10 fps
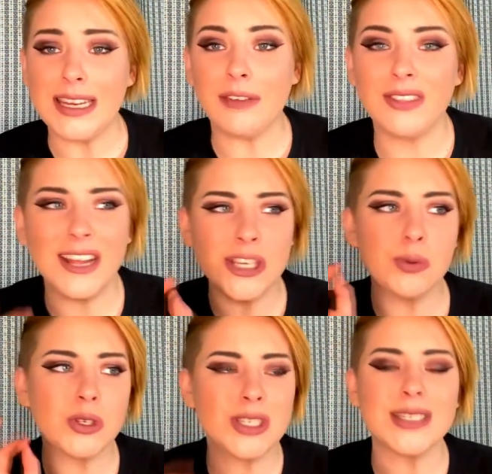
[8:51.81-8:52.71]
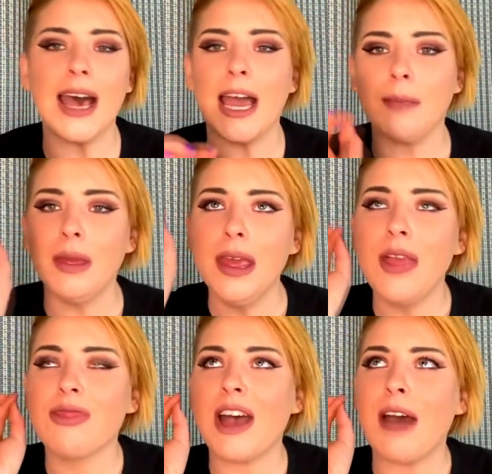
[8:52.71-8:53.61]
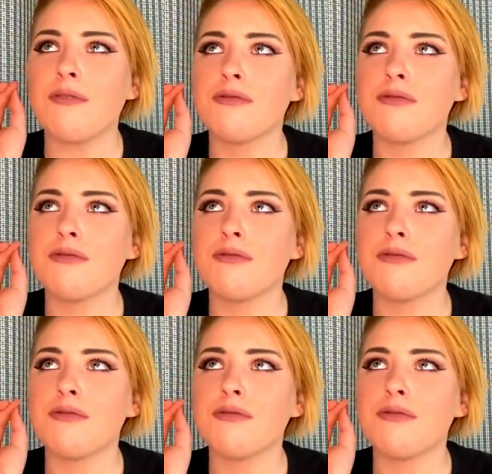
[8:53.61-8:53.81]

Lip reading: Now, this was the time that